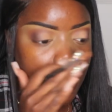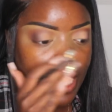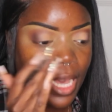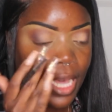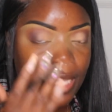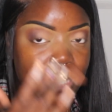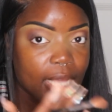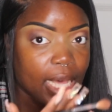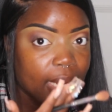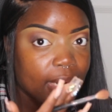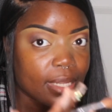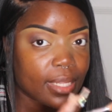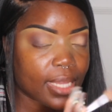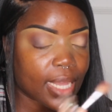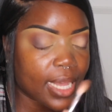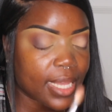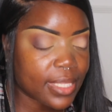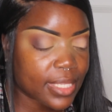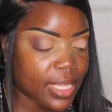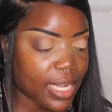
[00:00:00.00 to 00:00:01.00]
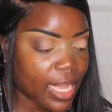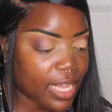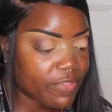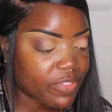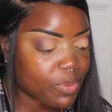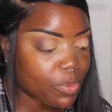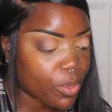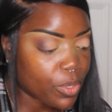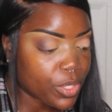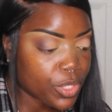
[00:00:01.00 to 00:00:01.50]
a lot of the guys that I've
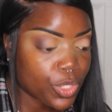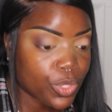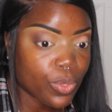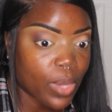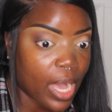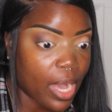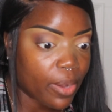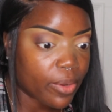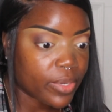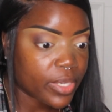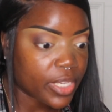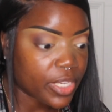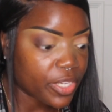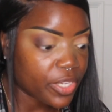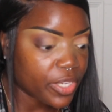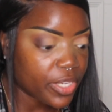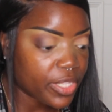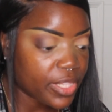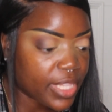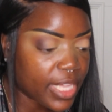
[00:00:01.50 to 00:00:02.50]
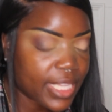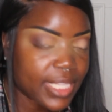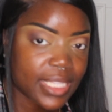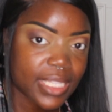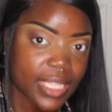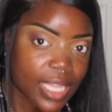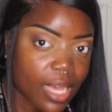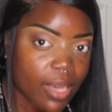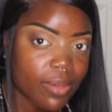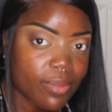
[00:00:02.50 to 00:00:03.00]
spoken to out here, they
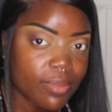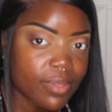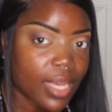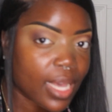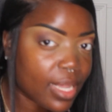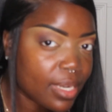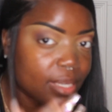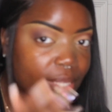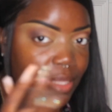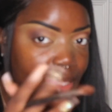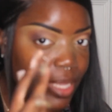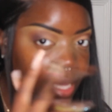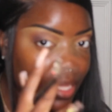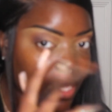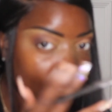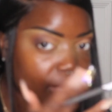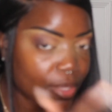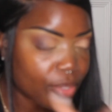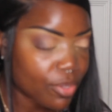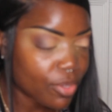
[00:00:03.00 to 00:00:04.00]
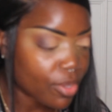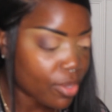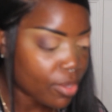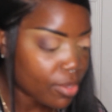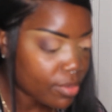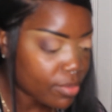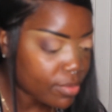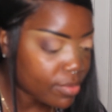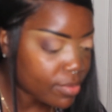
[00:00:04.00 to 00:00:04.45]
sound kind of like, you know,